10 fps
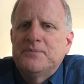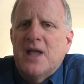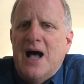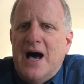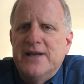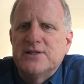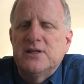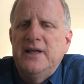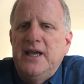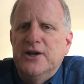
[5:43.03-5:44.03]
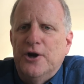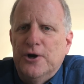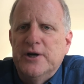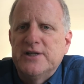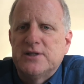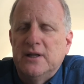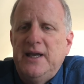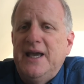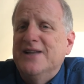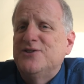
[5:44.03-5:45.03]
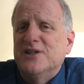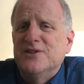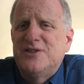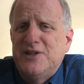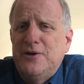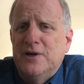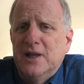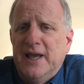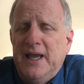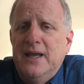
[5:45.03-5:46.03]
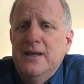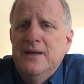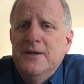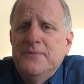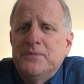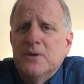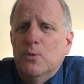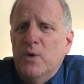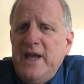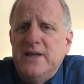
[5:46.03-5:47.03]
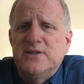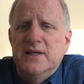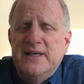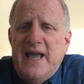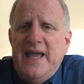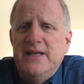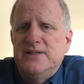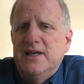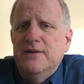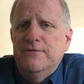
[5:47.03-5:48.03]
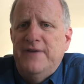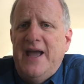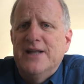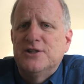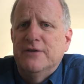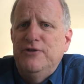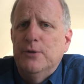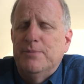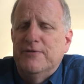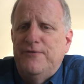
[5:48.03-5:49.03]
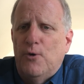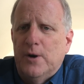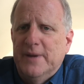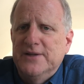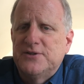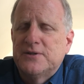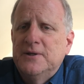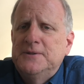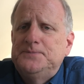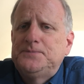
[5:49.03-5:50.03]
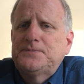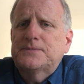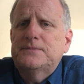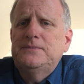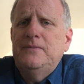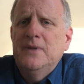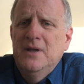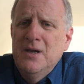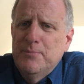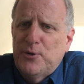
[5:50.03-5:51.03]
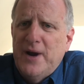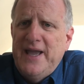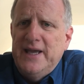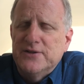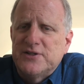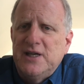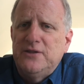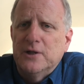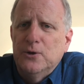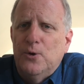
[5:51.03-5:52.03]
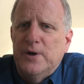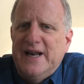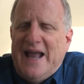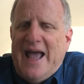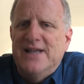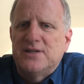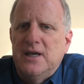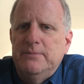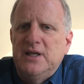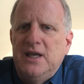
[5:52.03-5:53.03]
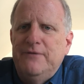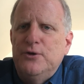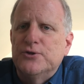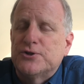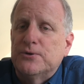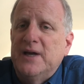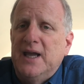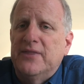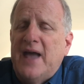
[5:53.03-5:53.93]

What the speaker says: Honestly and earnestly and sincerely, weeks and days in advance of your performance, pray and seek the Lord and ask Him to give you strength.